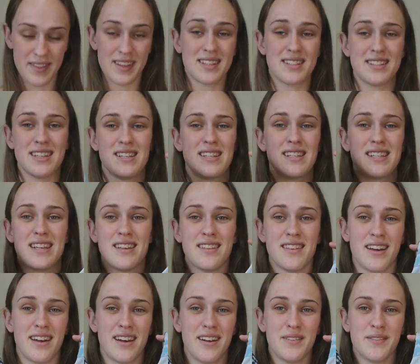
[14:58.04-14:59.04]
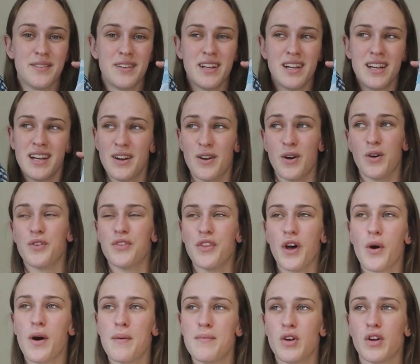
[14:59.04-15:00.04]
and this set together,
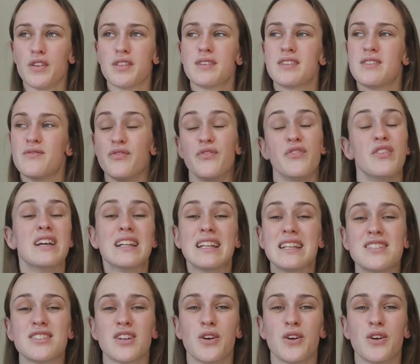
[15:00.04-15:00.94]
although I'm not really